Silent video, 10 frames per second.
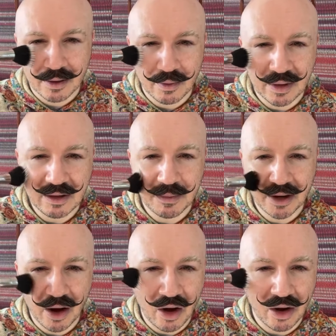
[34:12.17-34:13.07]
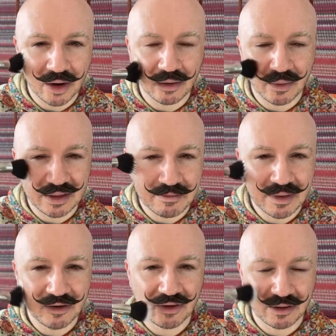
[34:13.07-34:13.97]
When you put it on with
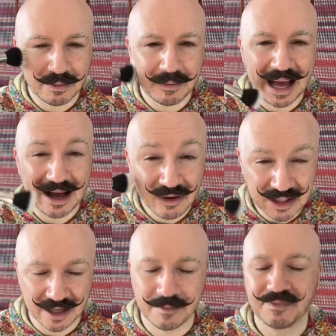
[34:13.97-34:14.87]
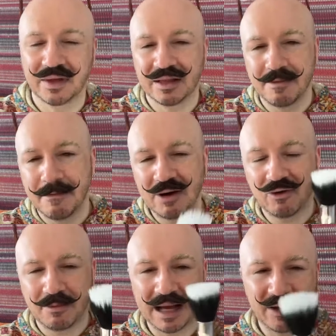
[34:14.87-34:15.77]
mineral powder, the mineral
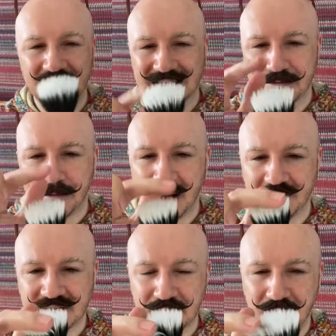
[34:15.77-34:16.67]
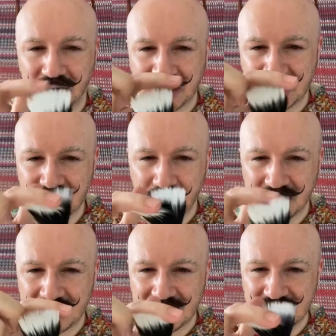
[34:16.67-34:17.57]
powder gets buffed and polished with
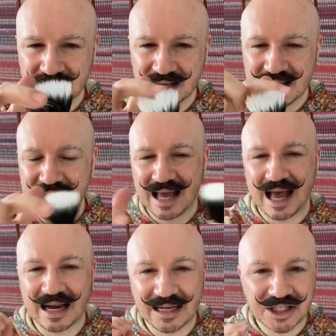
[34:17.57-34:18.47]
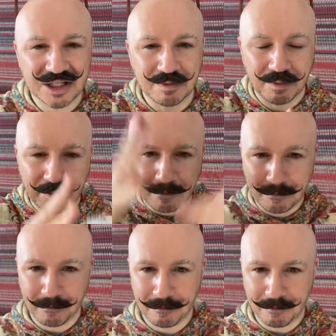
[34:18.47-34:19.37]
this, and it just
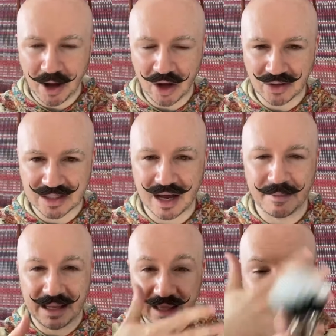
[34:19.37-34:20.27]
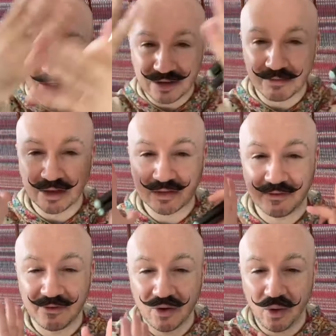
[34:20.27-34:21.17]
pearls up and gives you the most
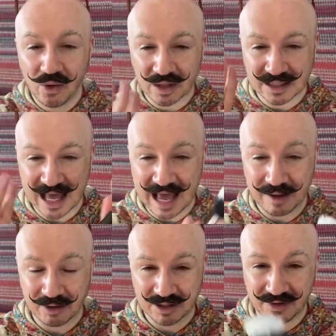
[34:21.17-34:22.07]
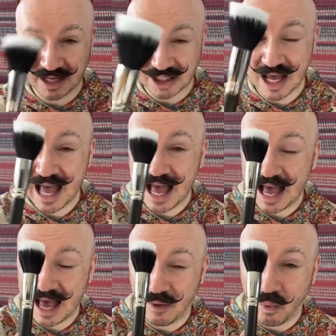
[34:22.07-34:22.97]
flawless airbrush finish.
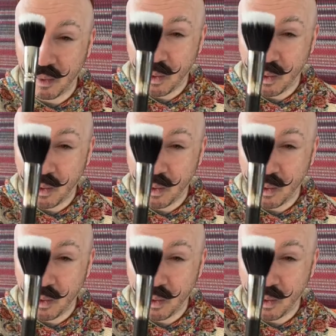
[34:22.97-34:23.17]
And